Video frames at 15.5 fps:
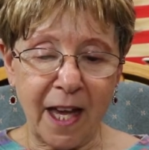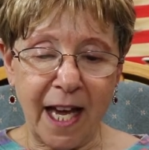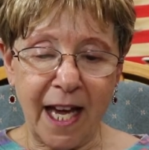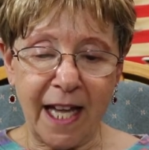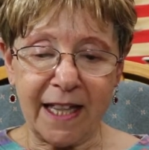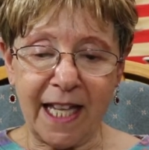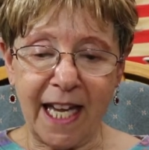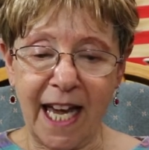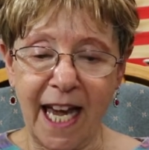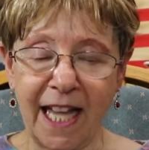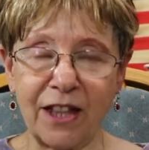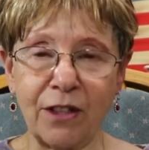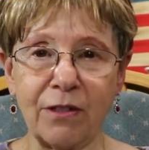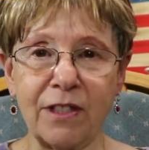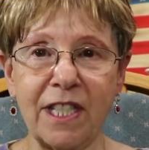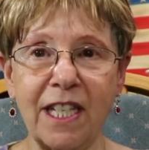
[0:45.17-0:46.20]
and they had
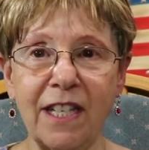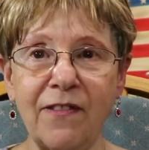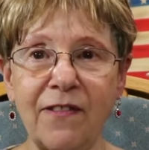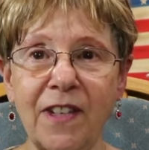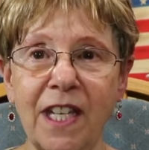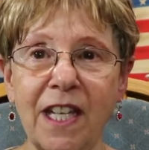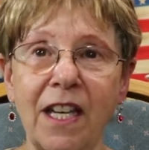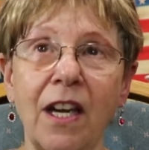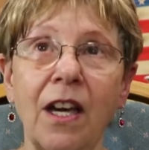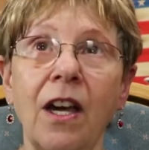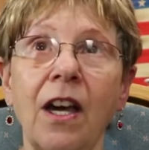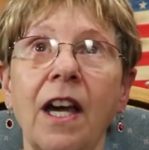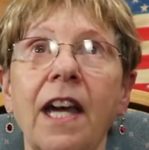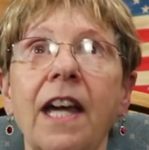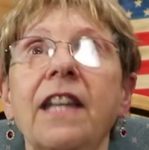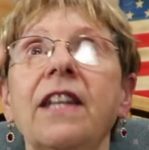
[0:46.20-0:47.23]
their TV,
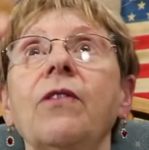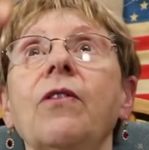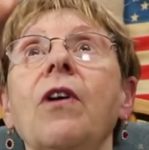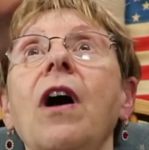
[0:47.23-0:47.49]
and they were